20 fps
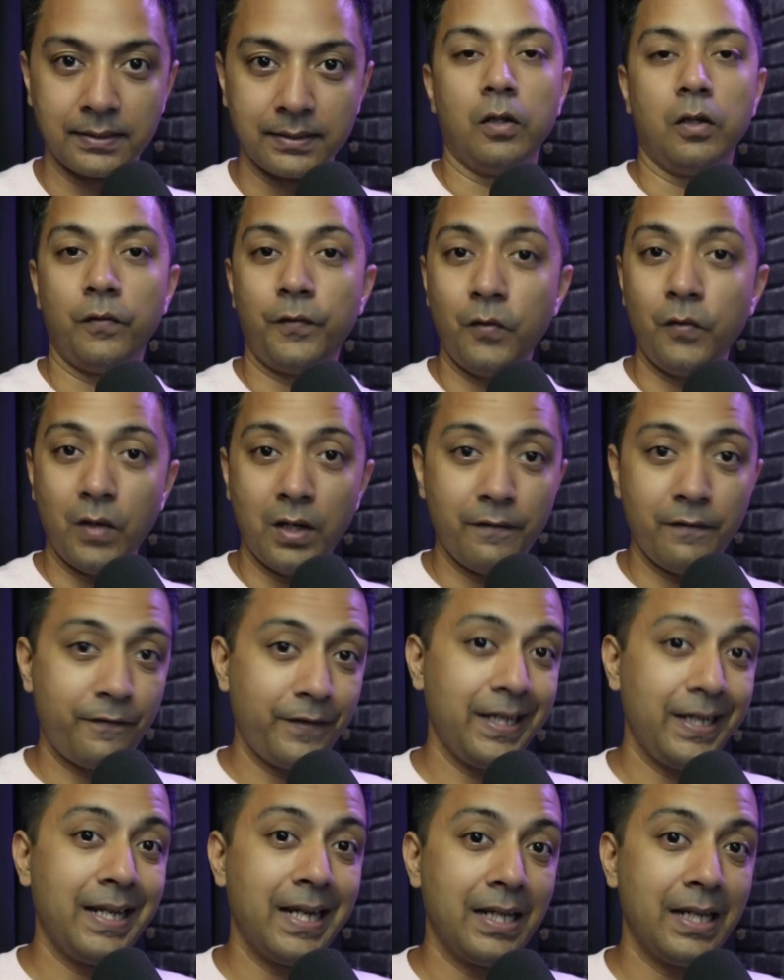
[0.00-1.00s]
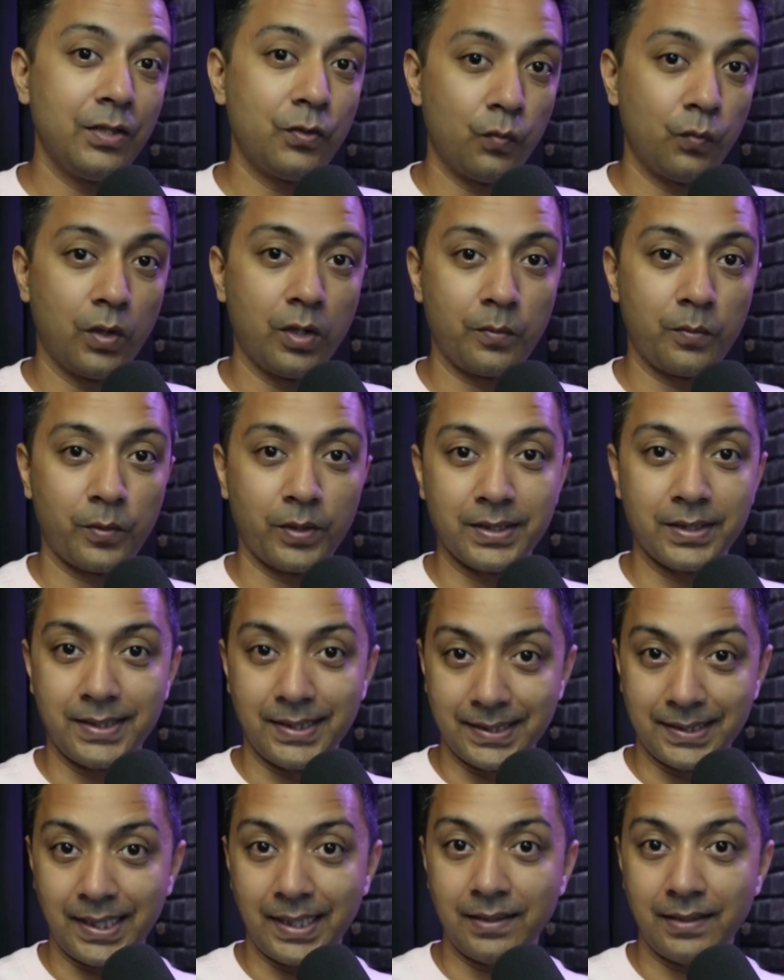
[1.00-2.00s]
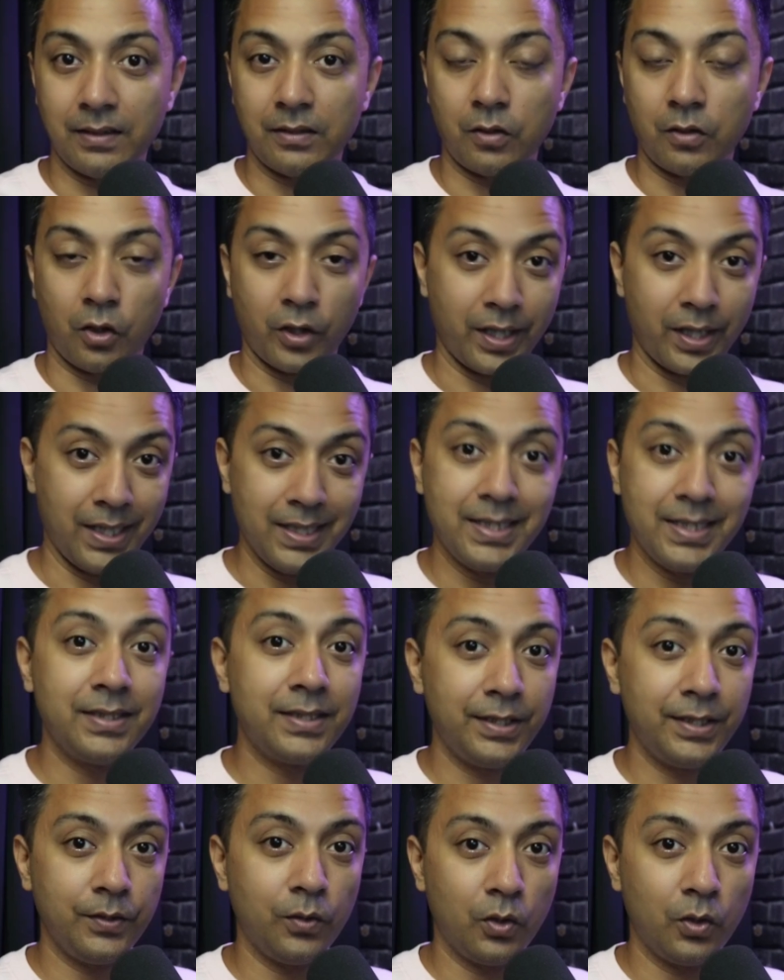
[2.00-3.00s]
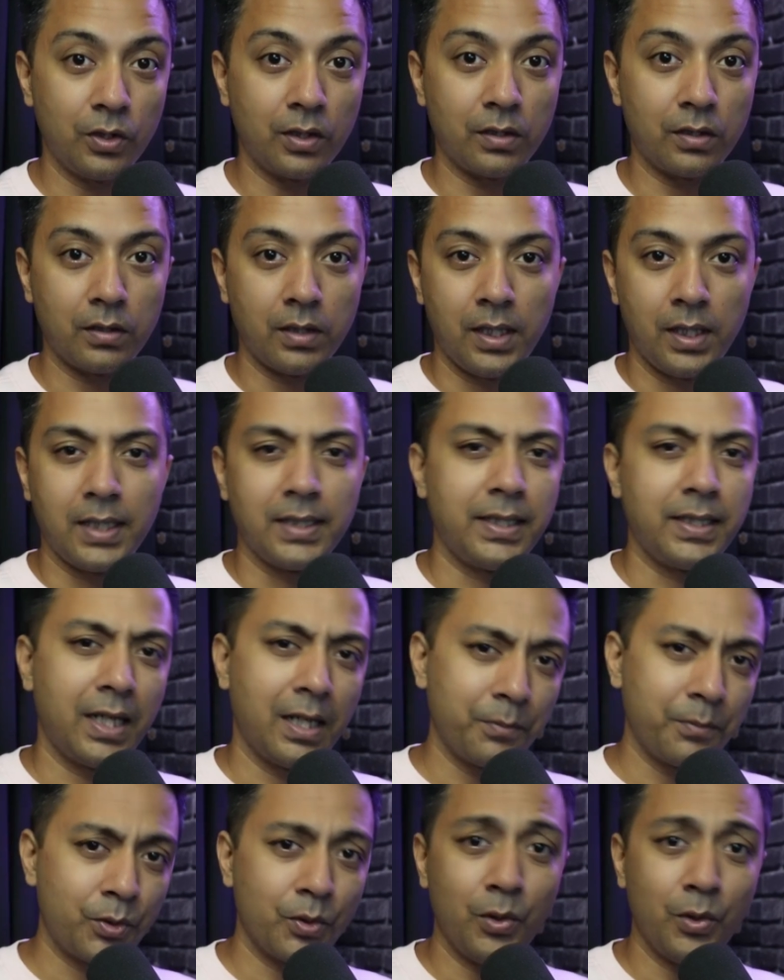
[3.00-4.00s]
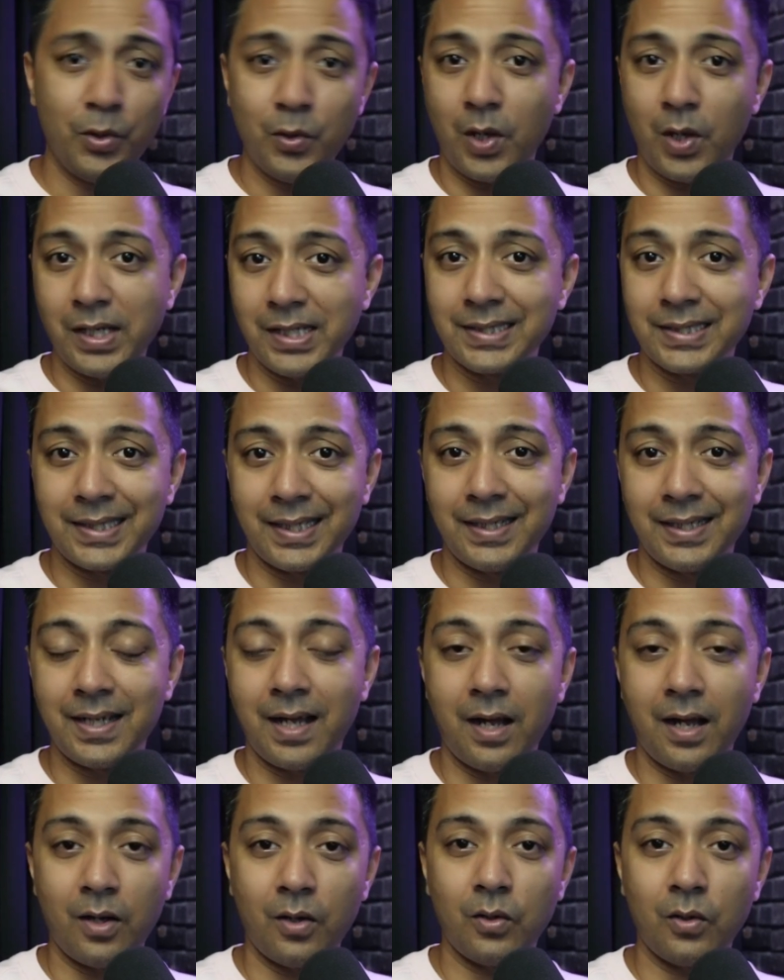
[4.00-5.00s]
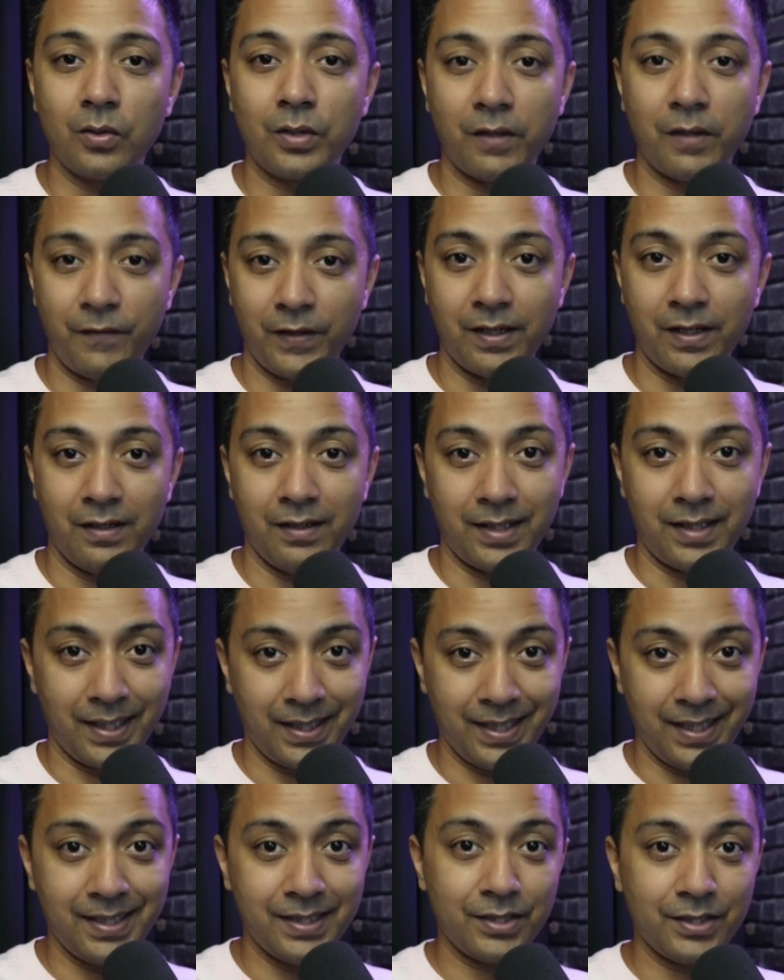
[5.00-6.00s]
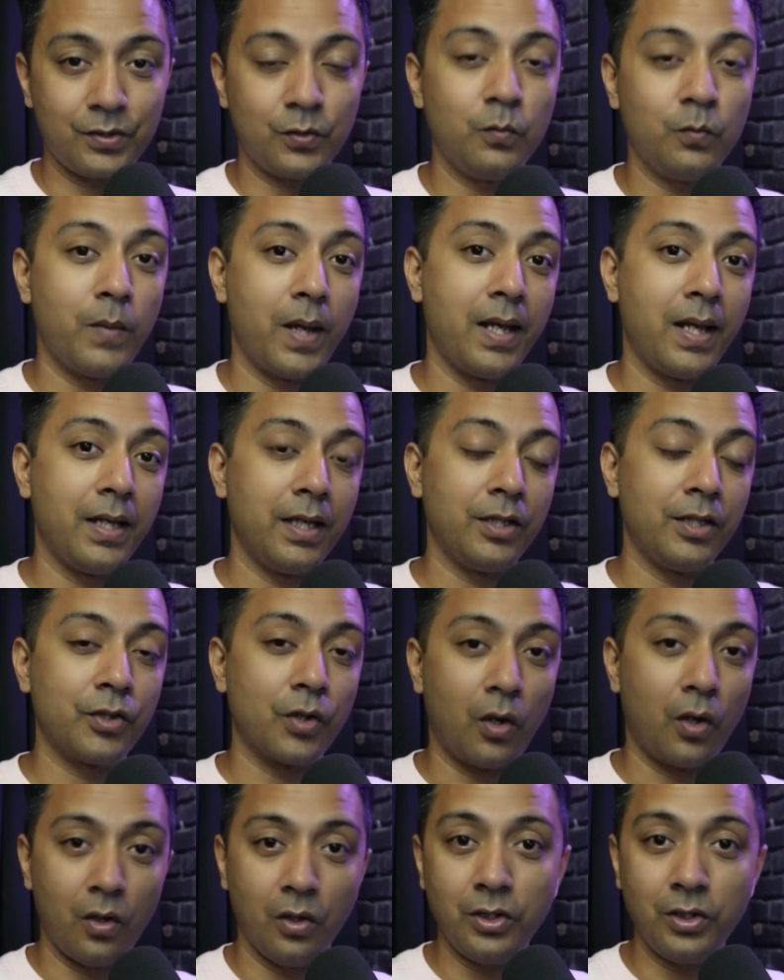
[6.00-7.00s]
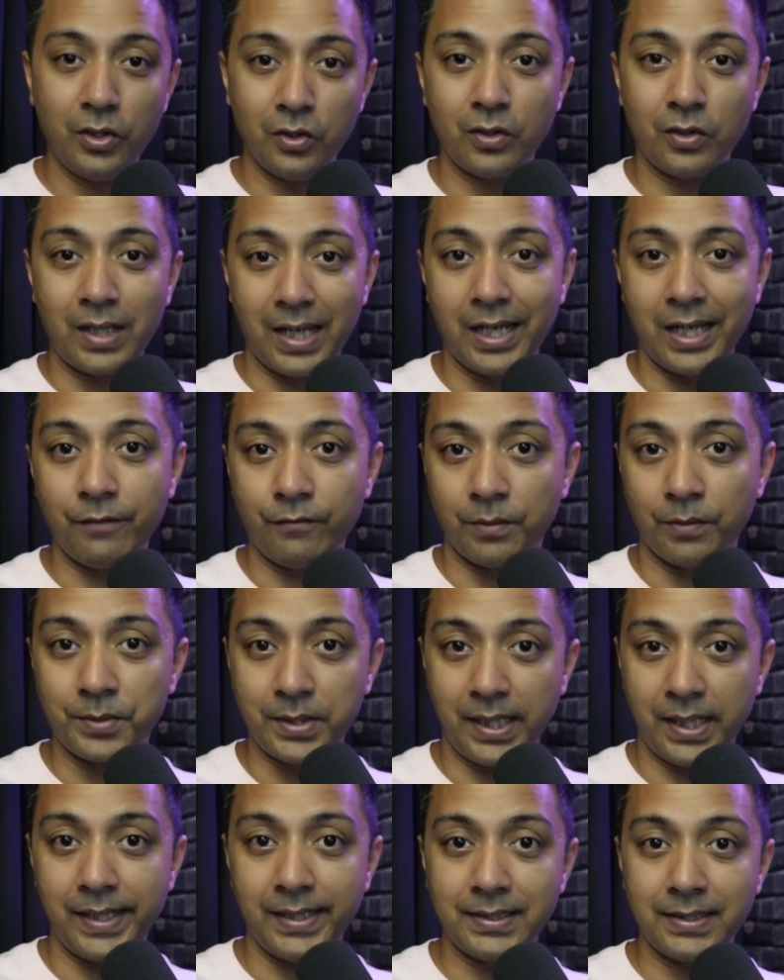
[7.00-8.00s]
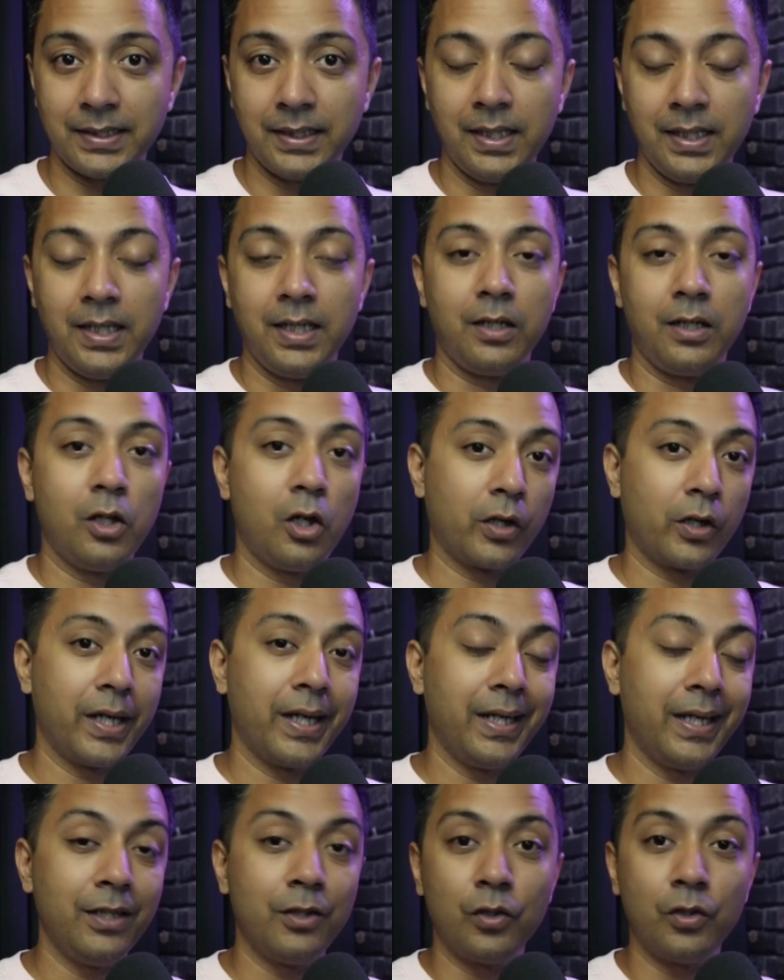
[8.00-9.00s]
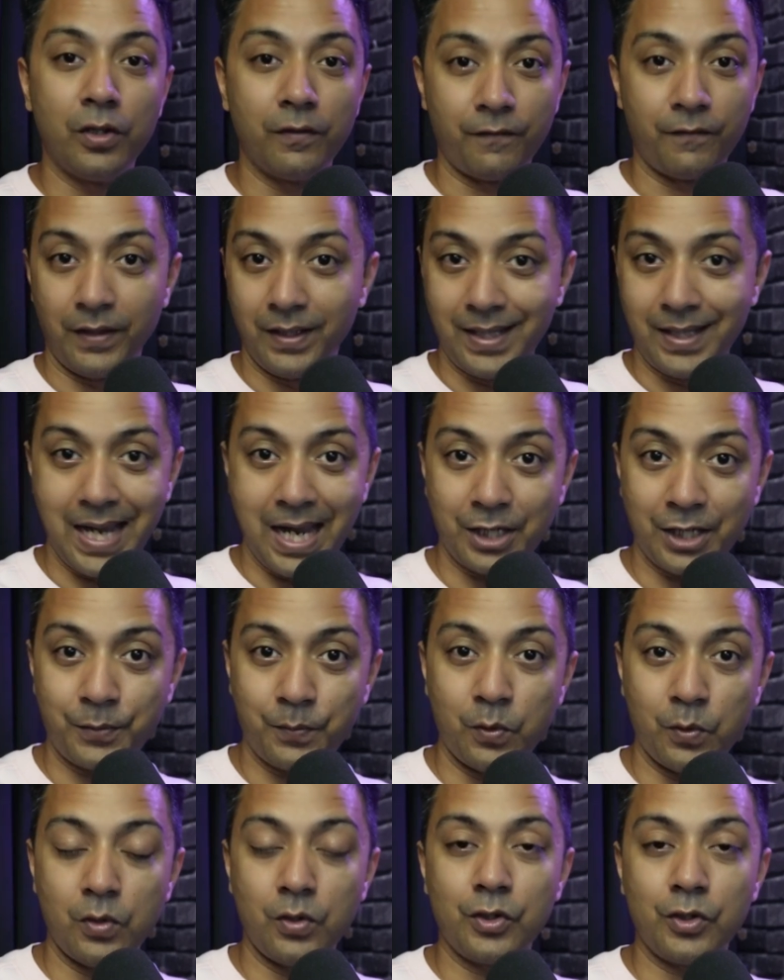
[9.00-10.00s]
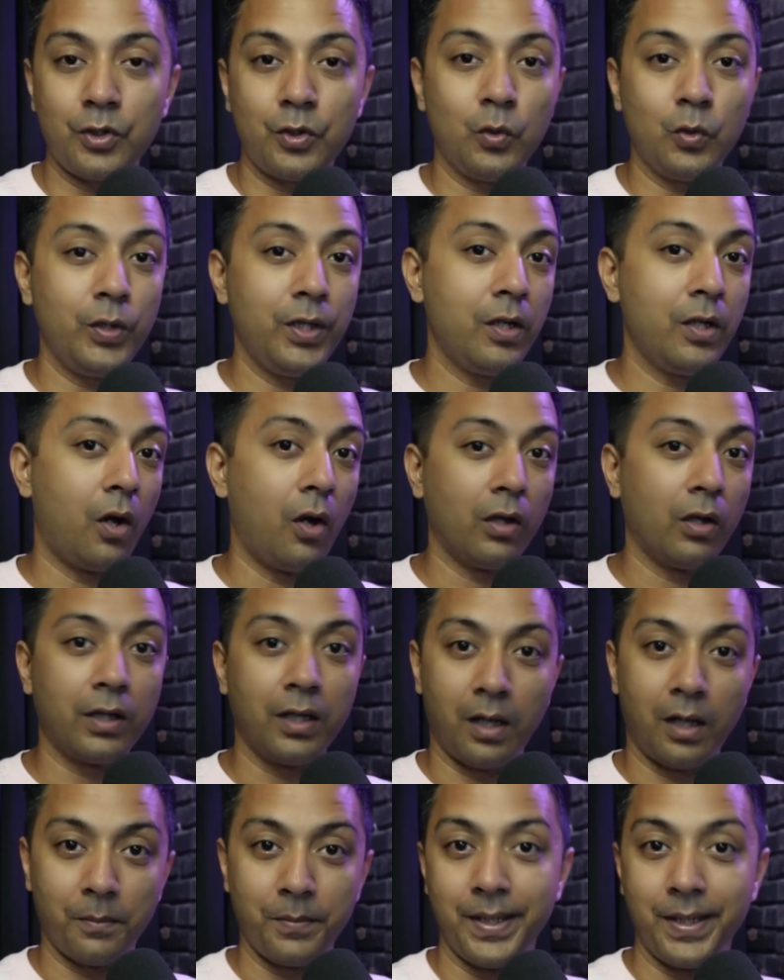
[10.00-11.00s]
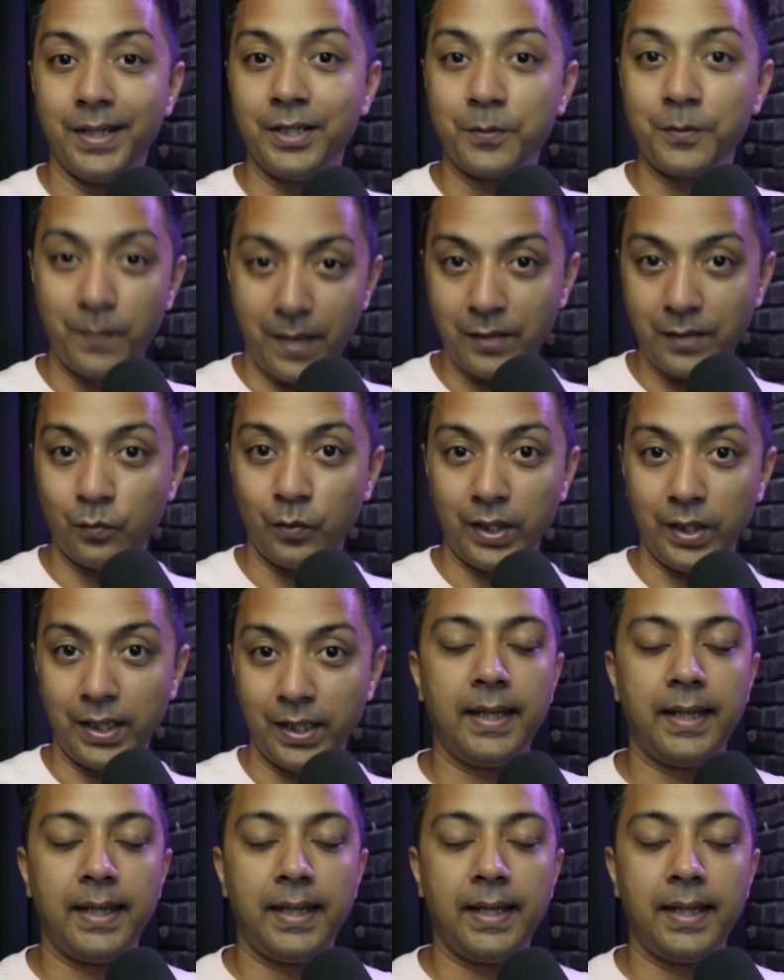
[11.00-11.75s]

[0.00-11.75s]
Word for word: Now, if you are a freelance WordPress designer or an agency owner, then I'm sure you understand how difficult it is to manage all your client websites, logging into different dashboards, doing all the updates manually.